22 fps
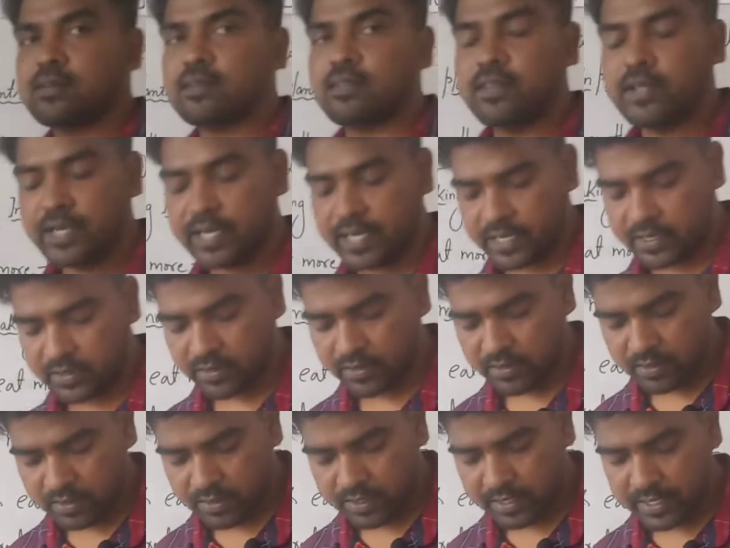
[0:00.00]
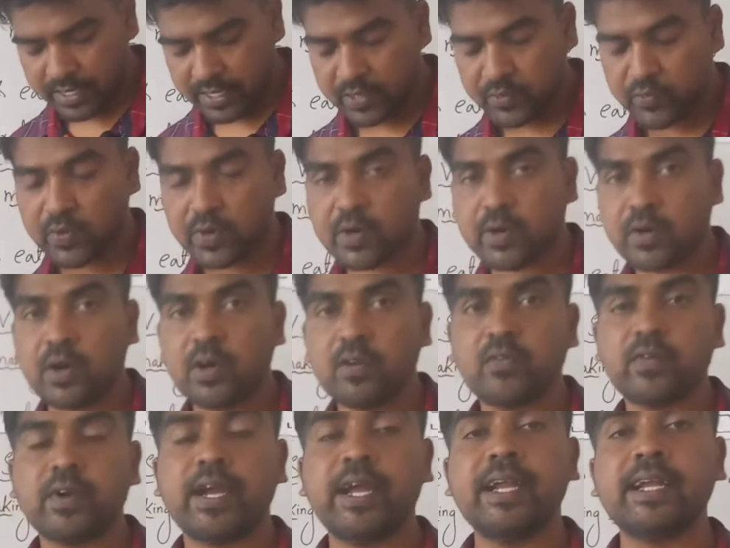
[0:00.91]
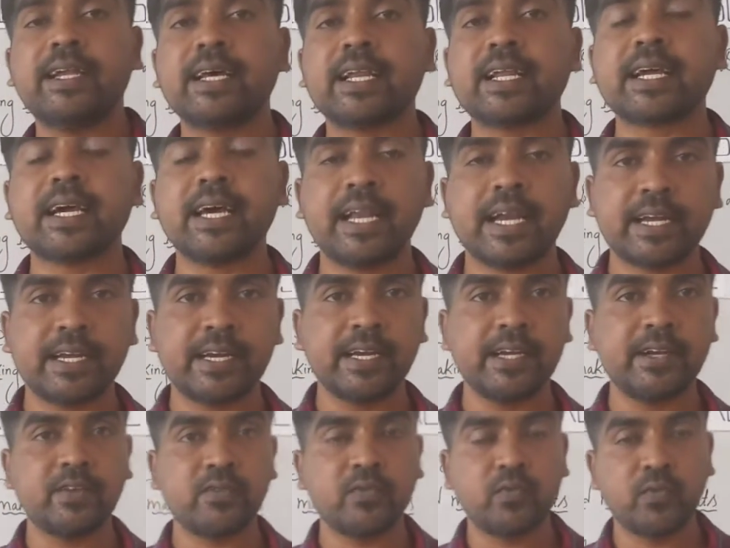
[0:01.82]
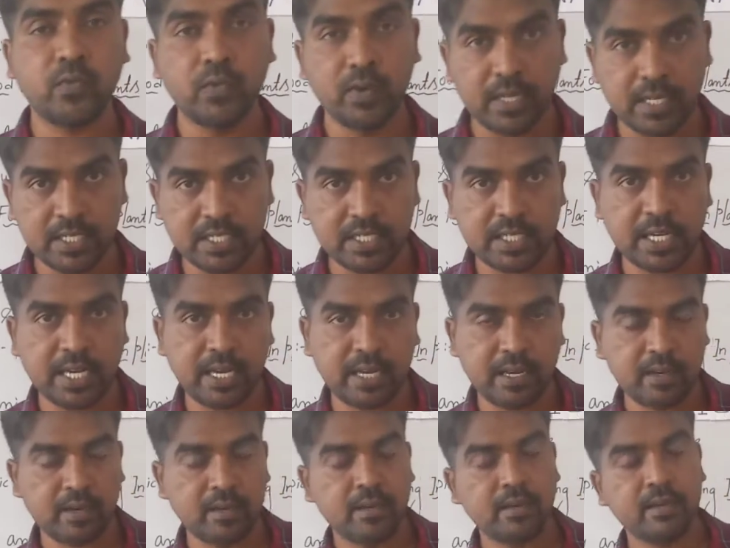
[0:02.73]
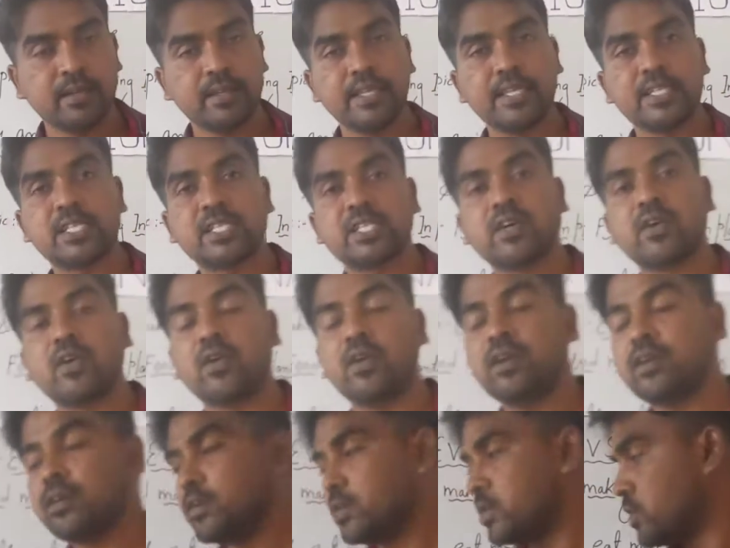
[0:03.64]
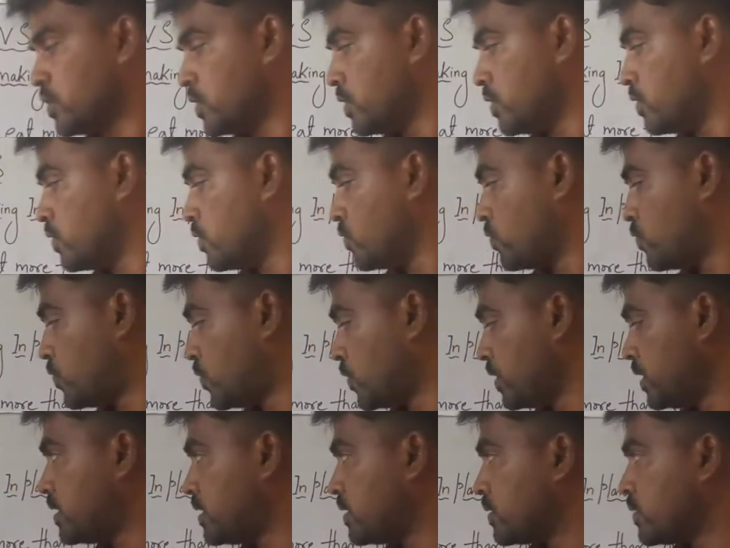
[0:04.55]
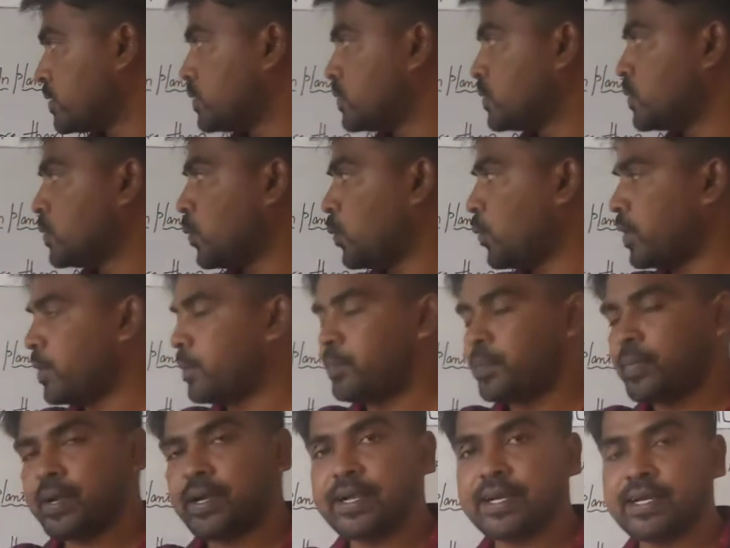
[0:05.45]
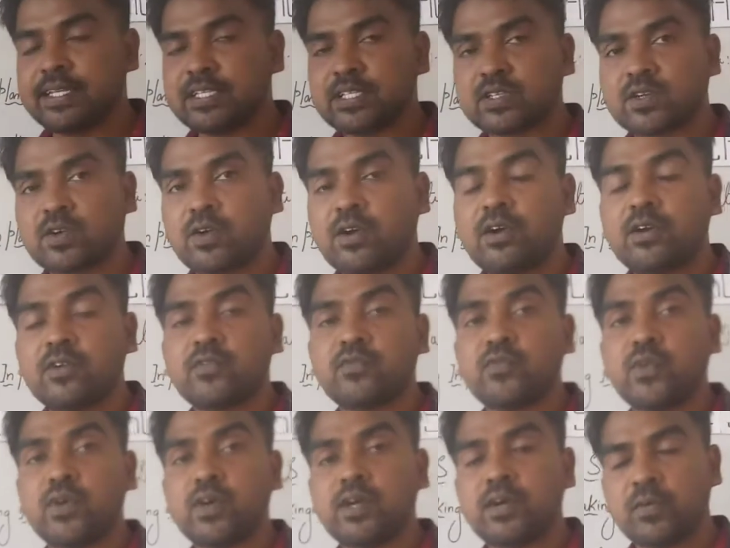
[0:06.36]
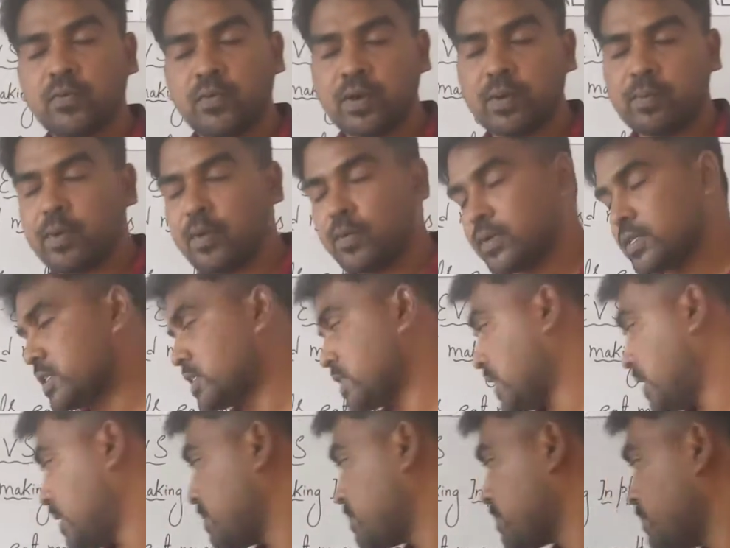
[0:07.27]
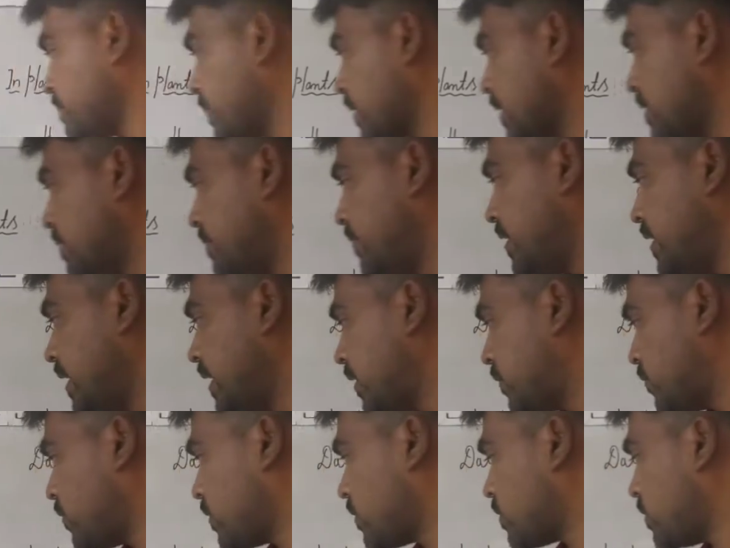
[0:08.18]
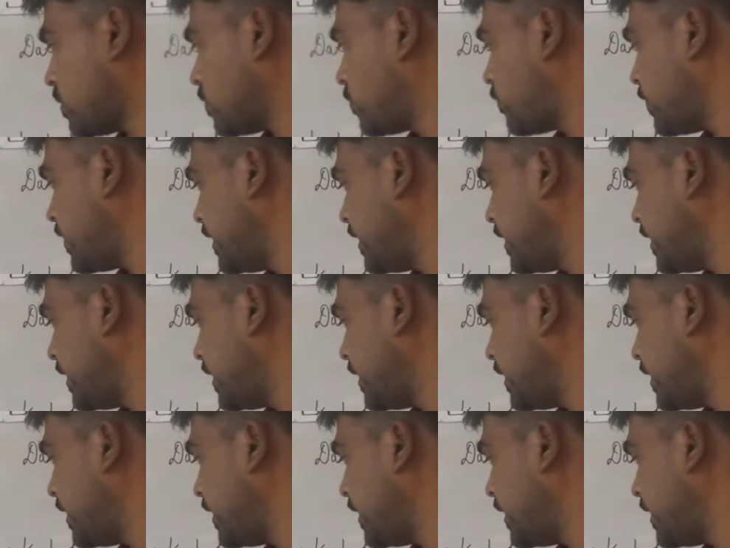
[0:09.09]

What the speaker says: the network of interconnected food chain is called food web. It is called food web. Once again, the network of